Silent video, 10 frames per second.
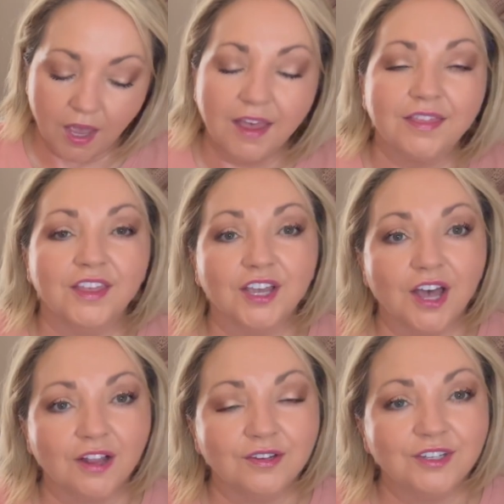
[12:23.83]
The
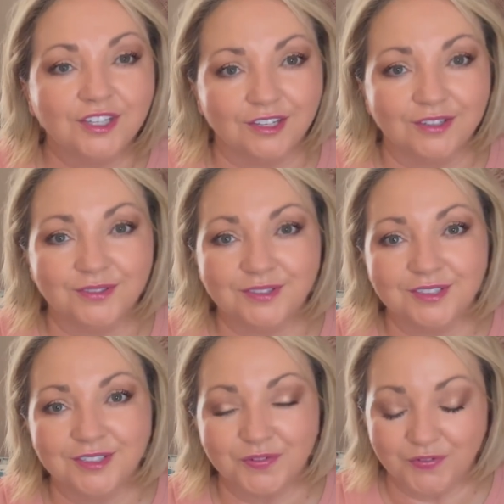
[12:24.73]
color
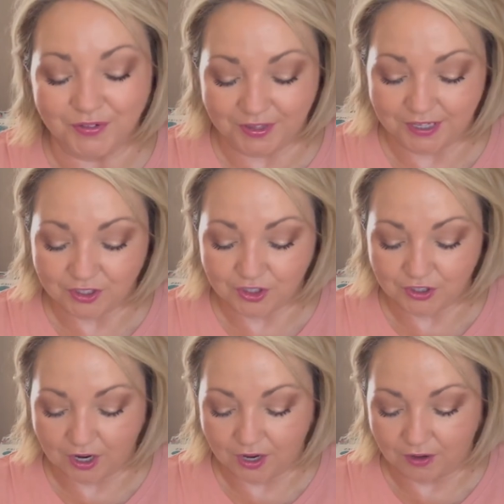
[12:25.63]
used for this
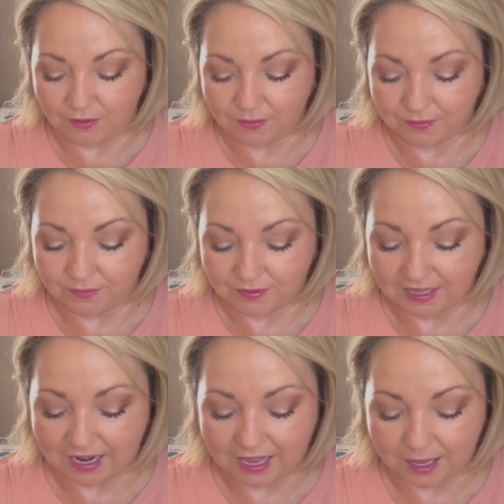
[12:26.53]
shawl
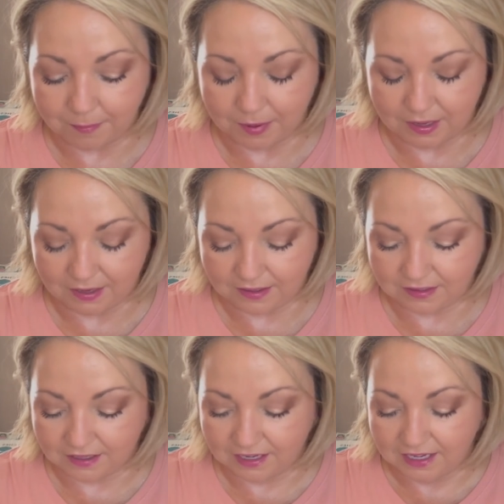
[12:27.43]
that I made
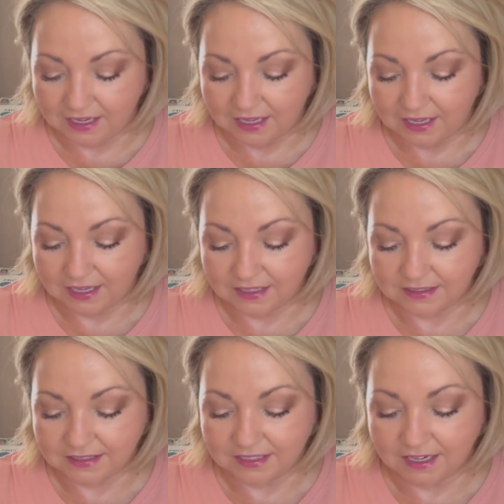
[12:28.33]

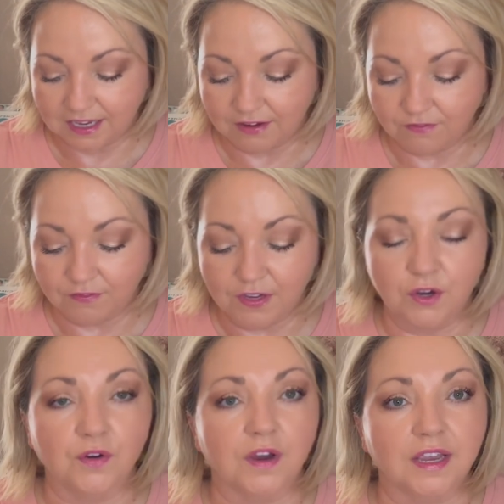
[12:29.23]
is
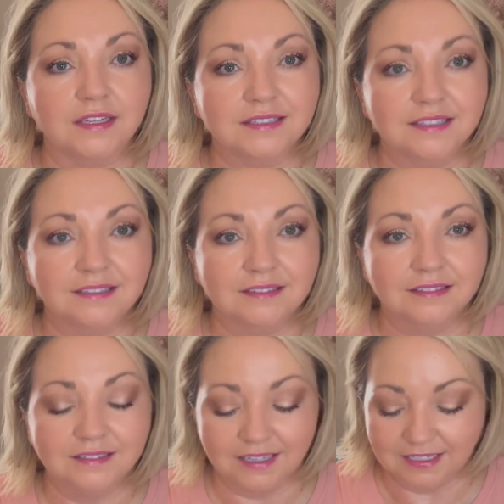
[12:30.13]
Invigorate
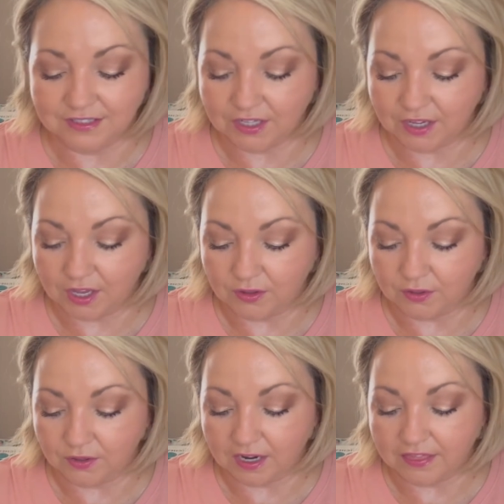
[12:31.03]
is the
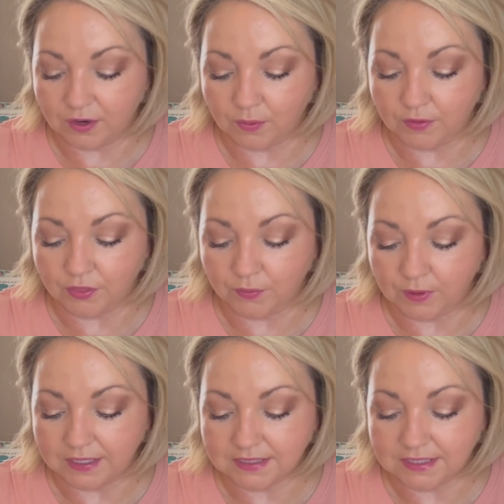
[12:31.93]
color, and there were
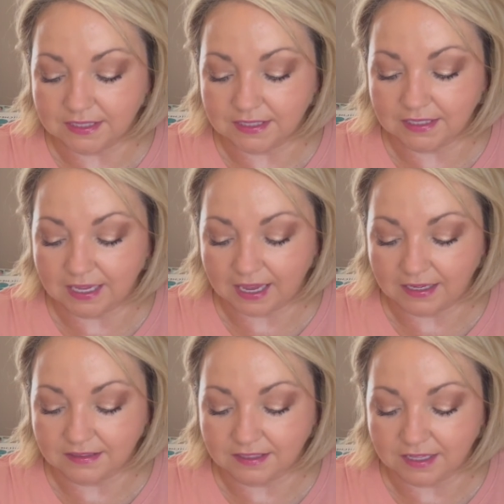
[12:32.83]
3
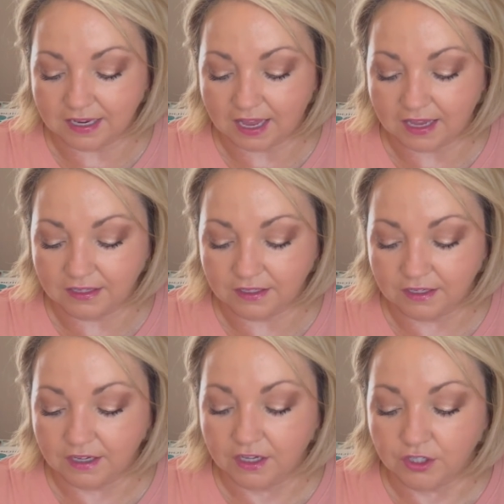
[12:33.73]
skeins that I
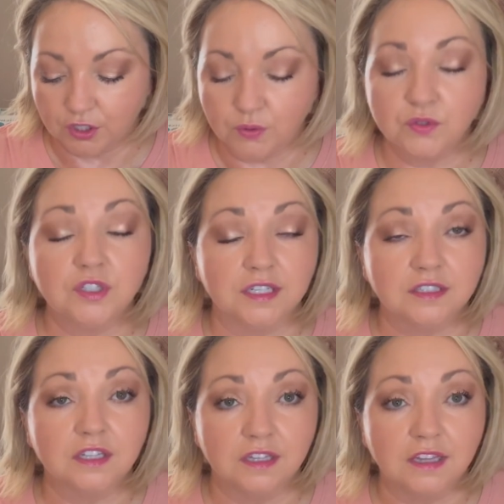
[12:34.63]
used,
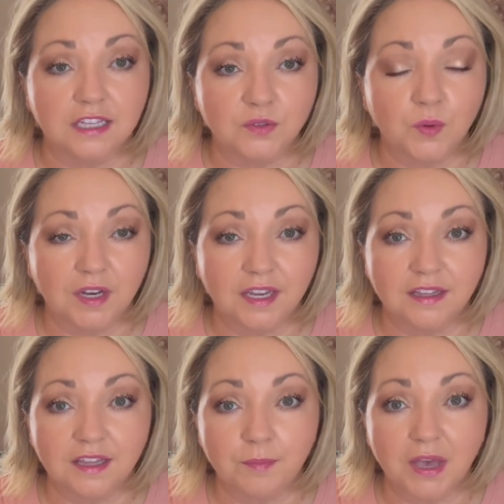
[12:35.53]
and that's what
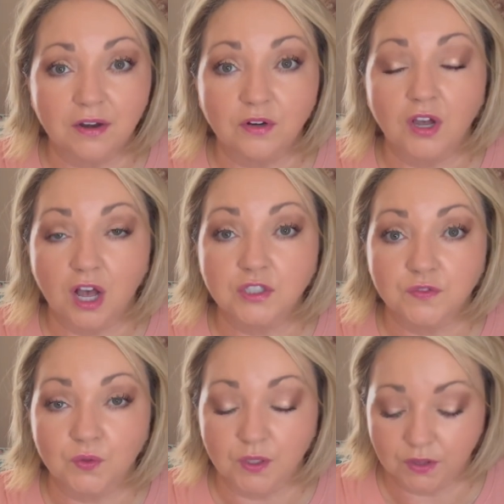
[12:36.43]
the pattern calls
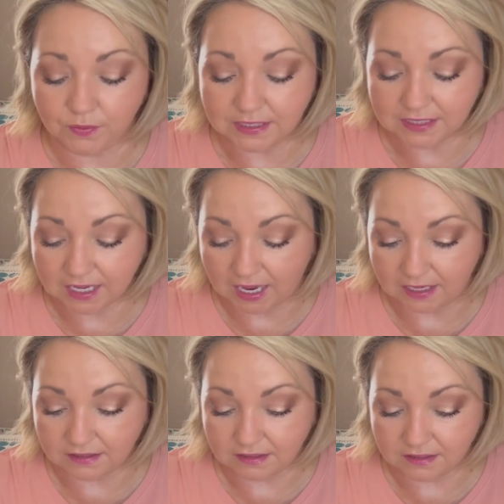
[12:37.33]
for, 3
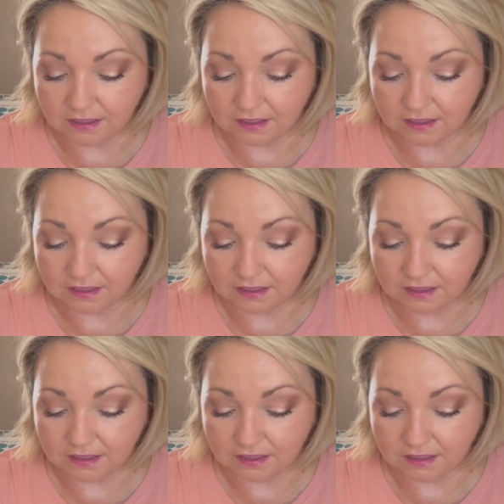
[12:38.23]
skeins.